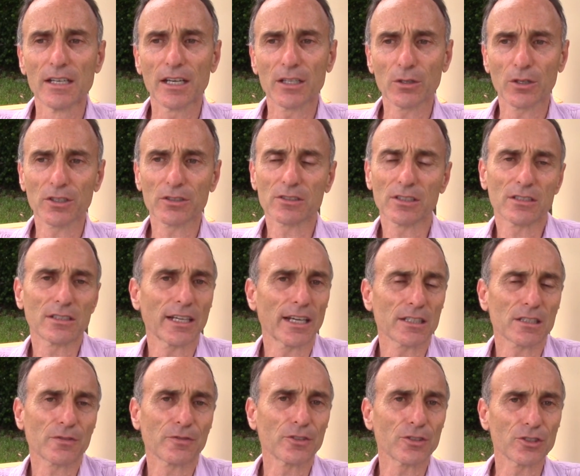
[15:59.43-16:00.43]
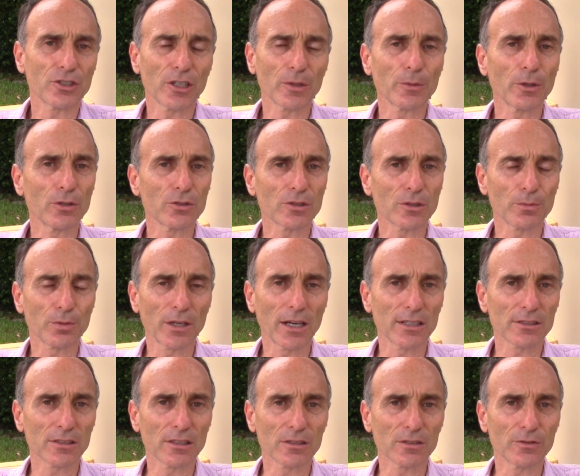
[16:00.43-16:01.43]
In order to test for GMOs in
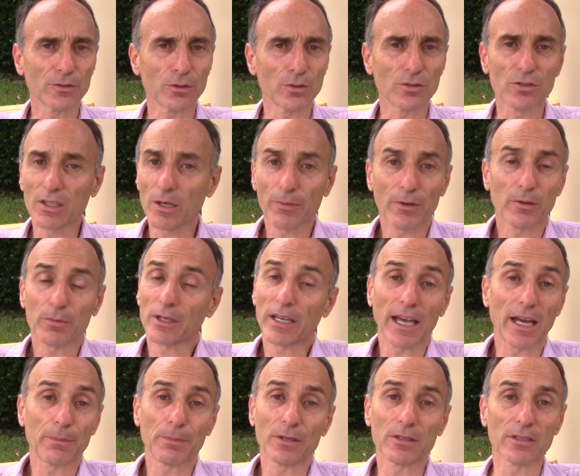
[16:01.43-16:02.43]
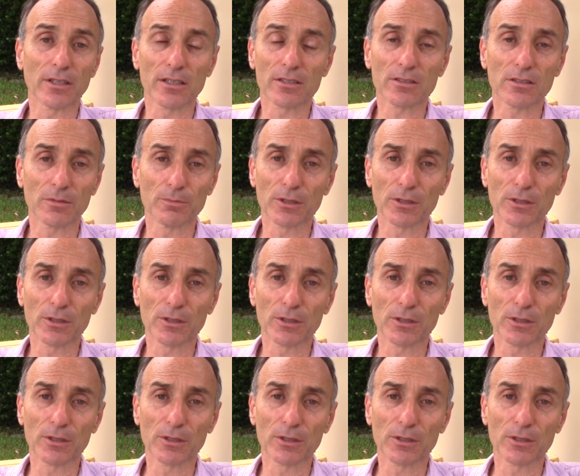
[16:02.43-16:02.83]
processed foods, some of them can't be tested